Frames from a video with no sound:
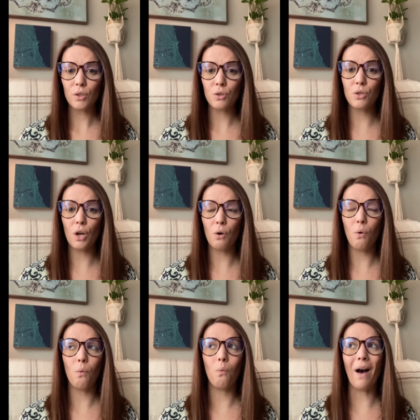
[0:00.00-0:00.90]

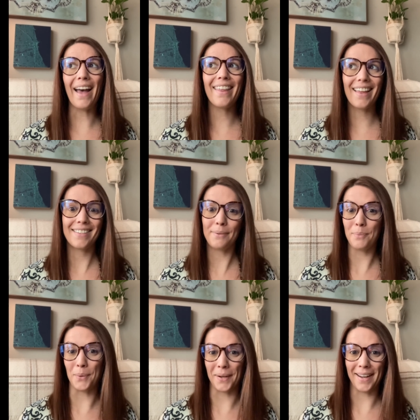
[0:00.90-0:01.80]
So why that's
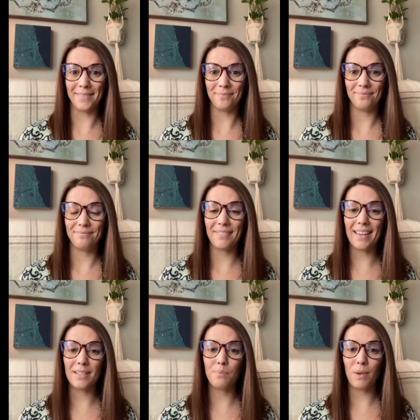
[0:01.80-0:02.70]
important
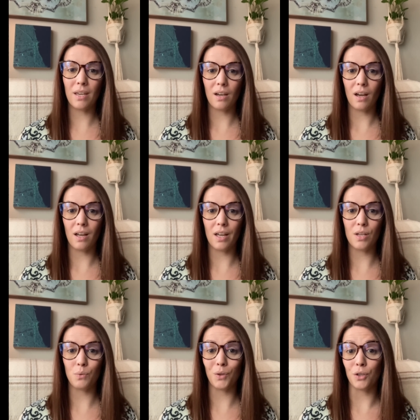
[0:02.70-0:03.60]
is
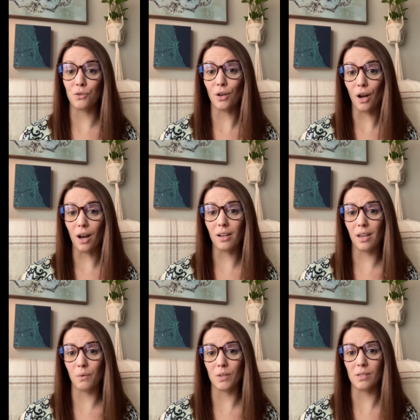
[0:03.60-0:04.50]
because when you're
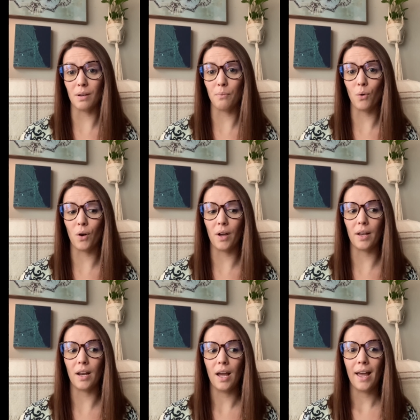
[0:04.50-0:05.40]
talking with
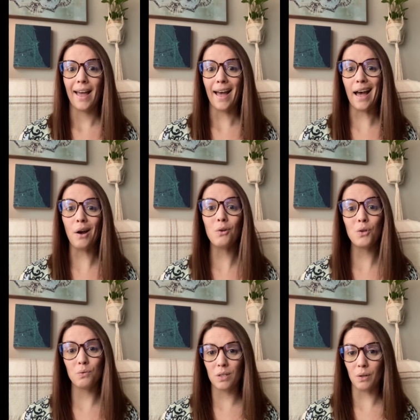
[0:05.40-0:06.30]
someone, how
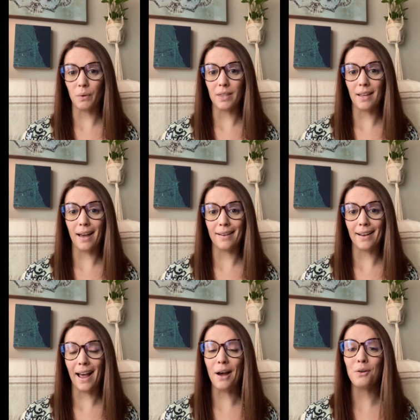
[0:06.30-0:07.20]
you deal with that,
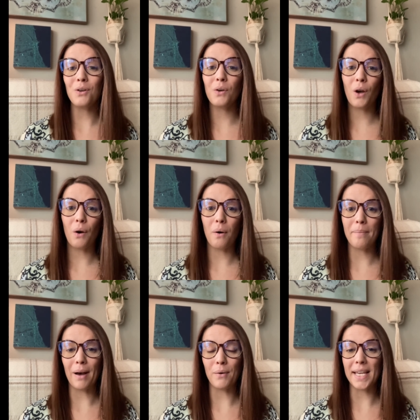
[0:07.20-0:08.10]
how you go
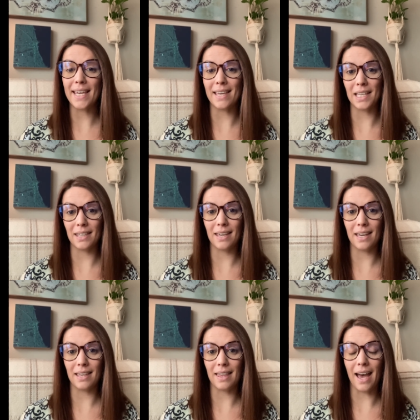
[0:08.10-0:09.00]
about
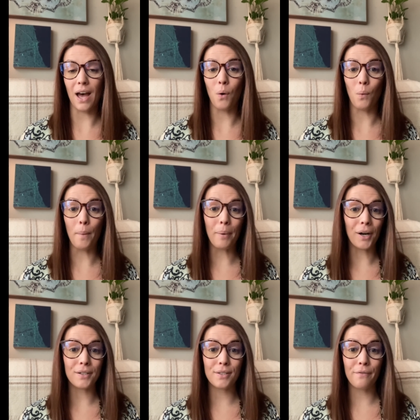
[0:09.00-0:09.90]
healing that, what
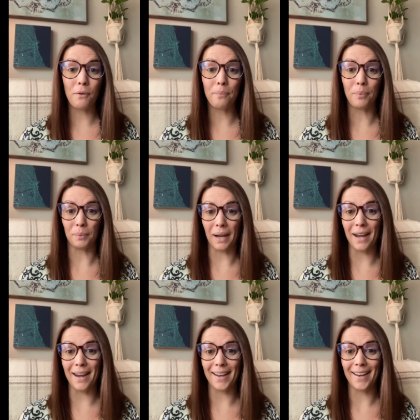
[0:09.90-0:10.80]
parts of the
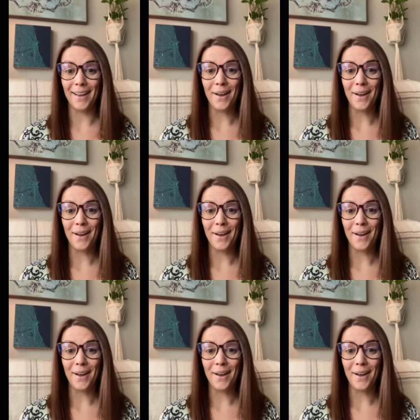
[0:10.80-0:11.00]
brain